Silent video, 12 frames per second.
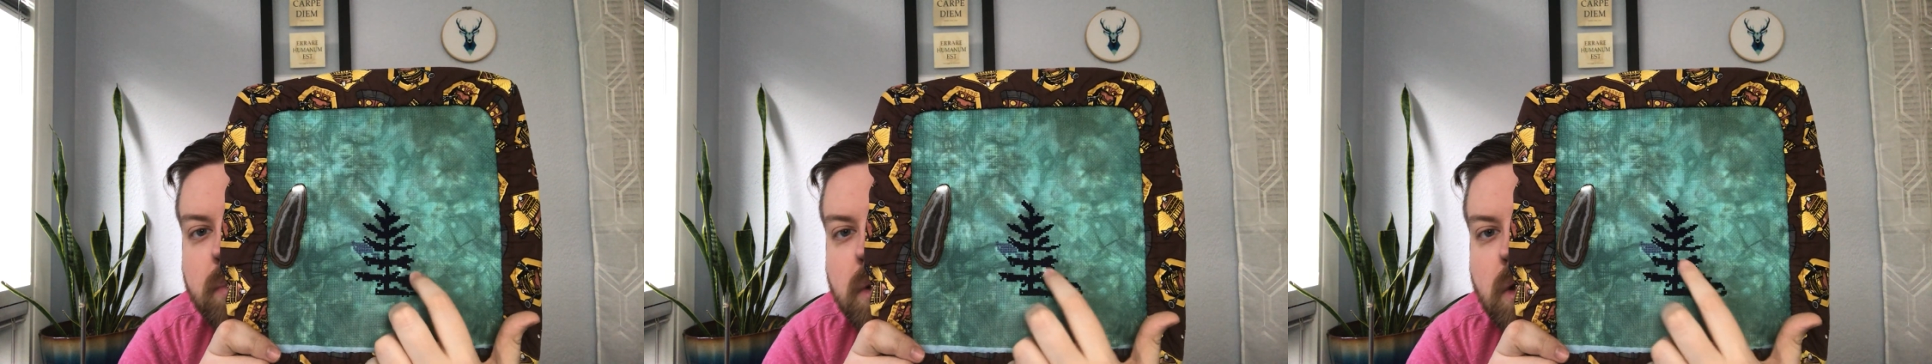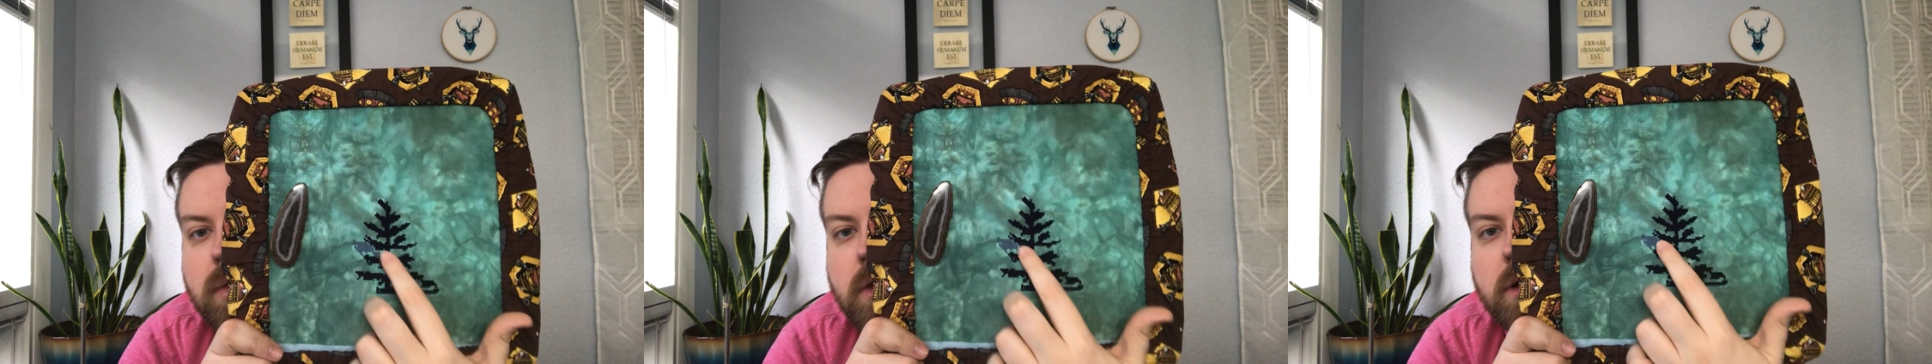
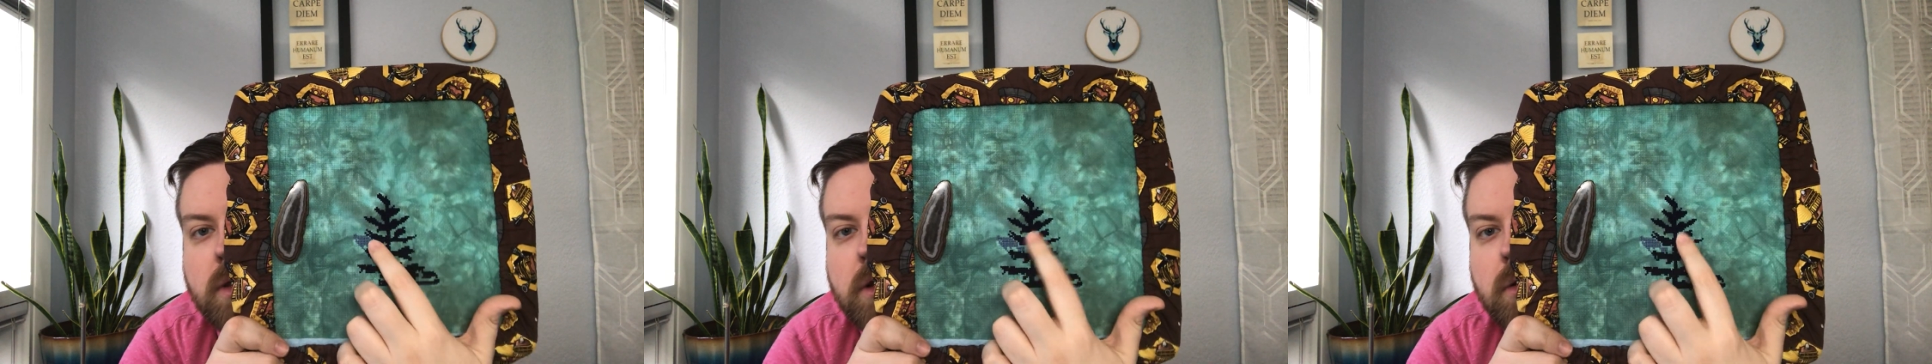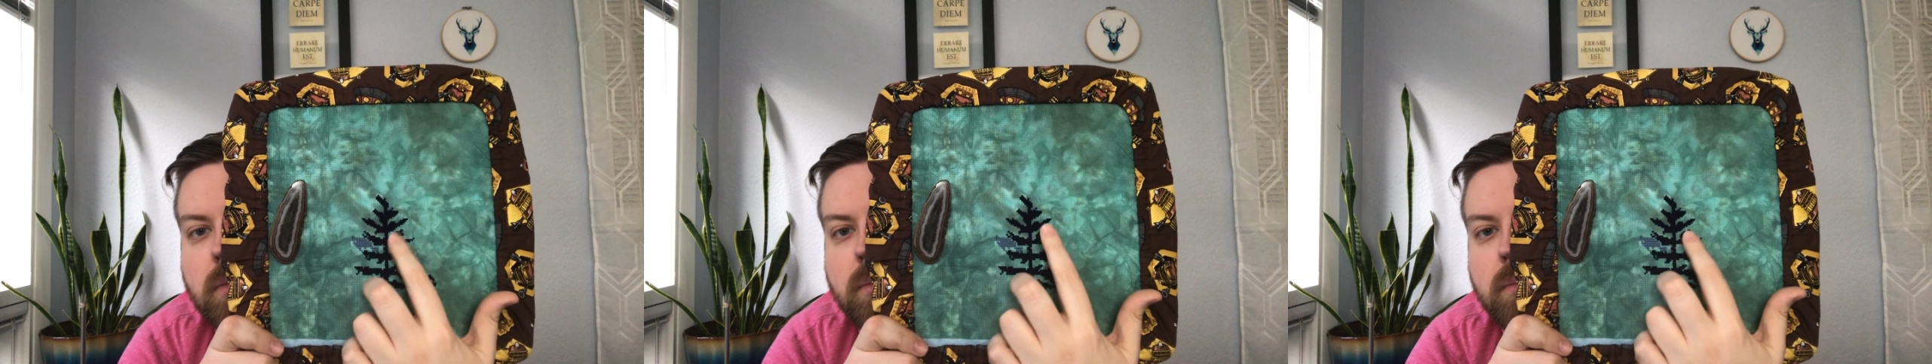
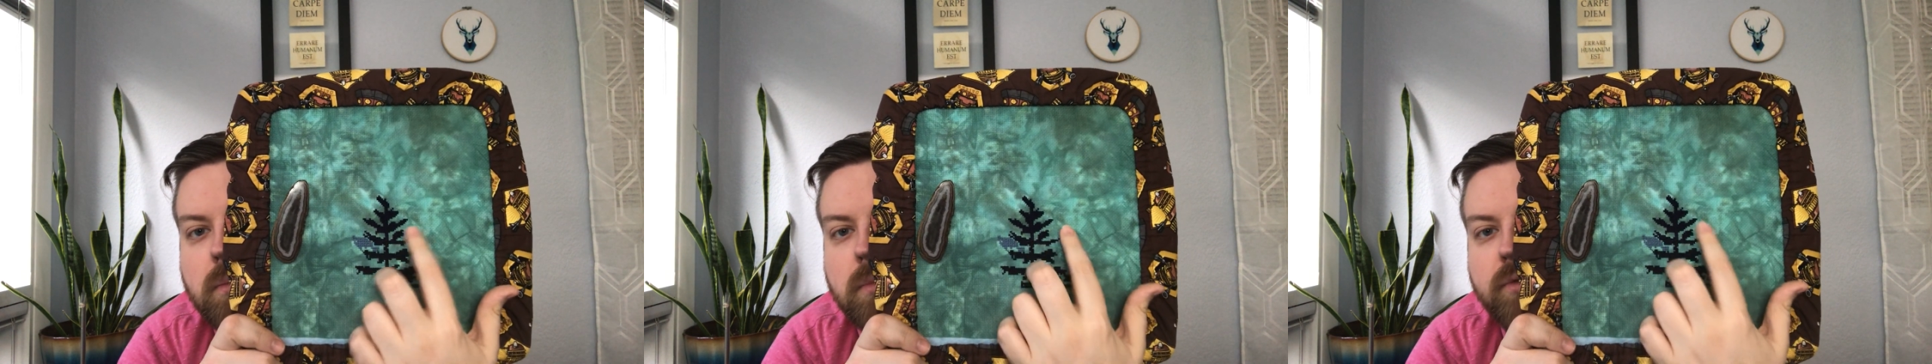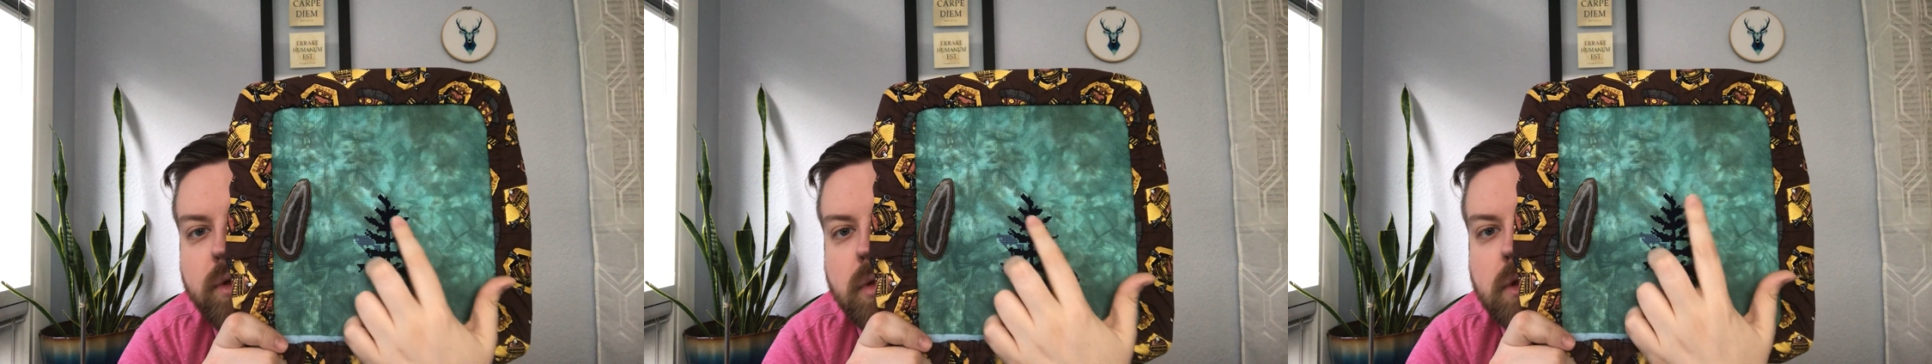they're
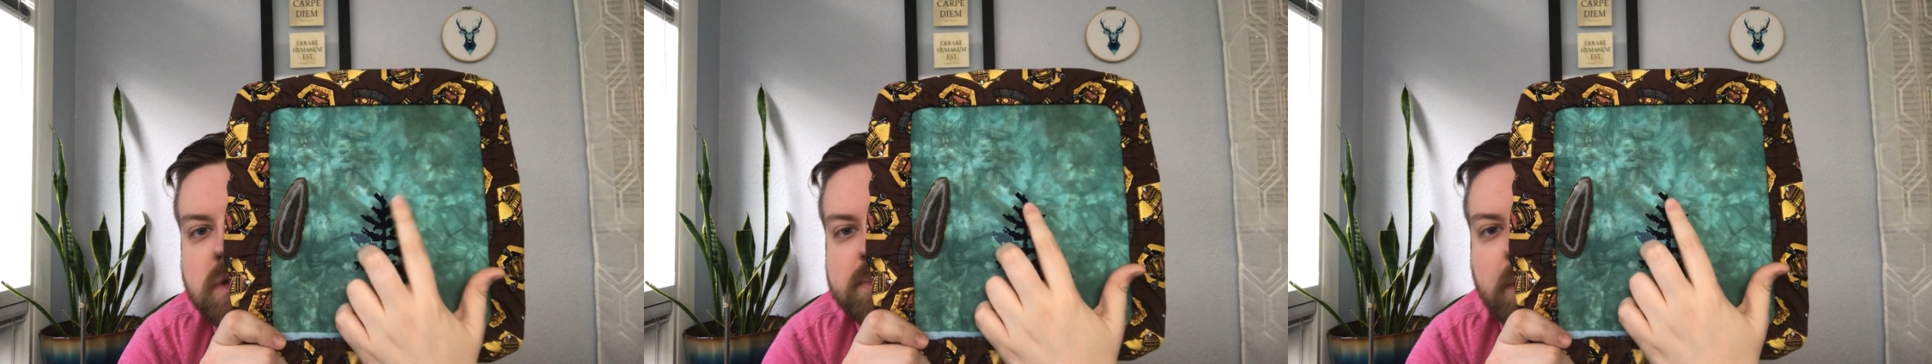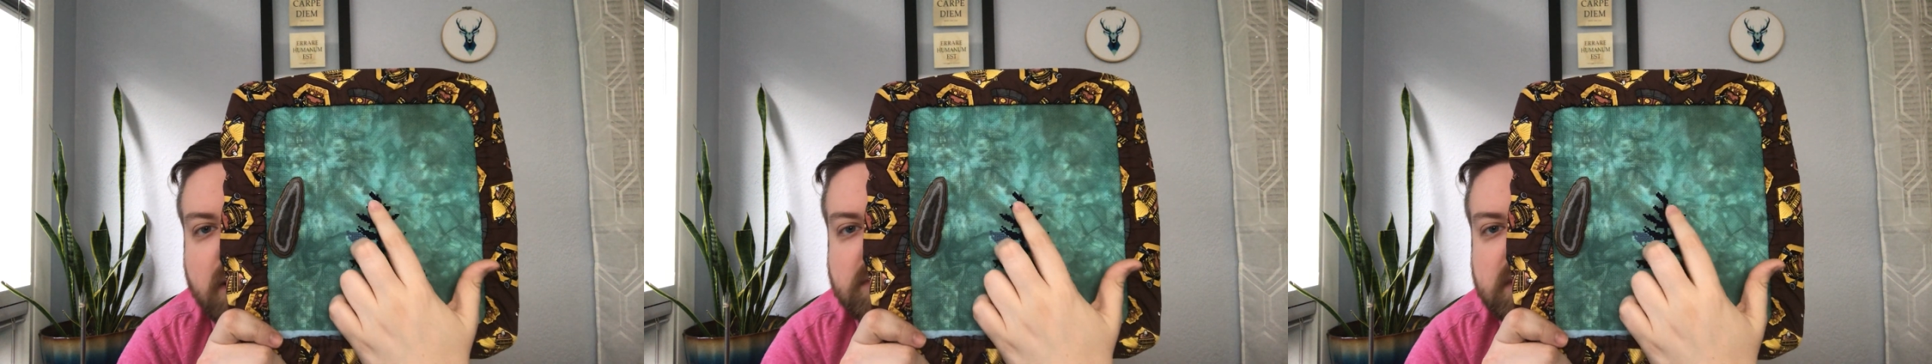few little
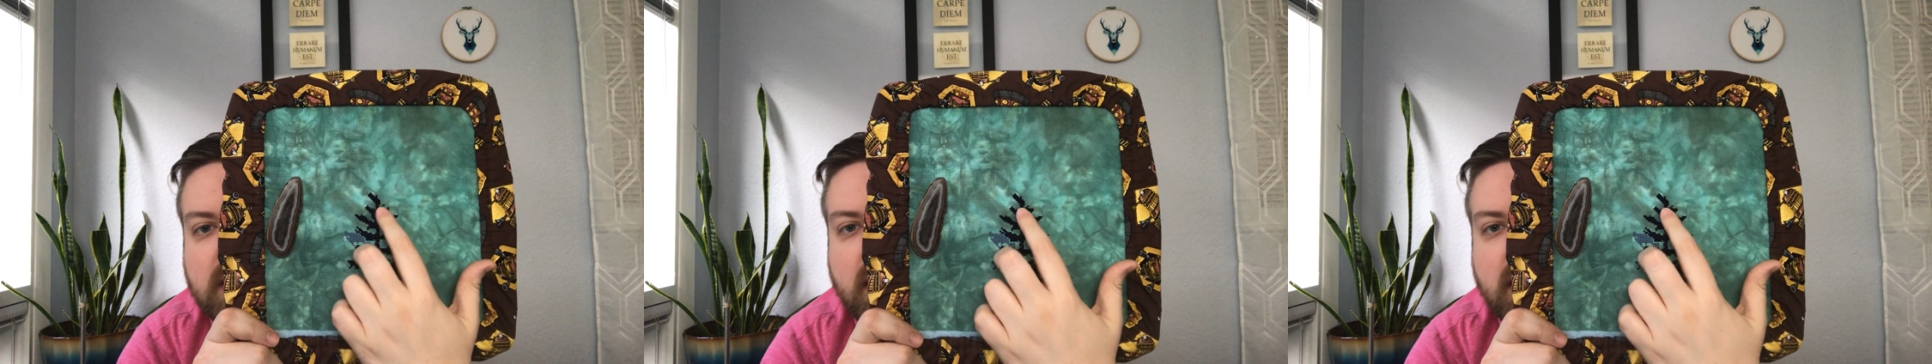spots and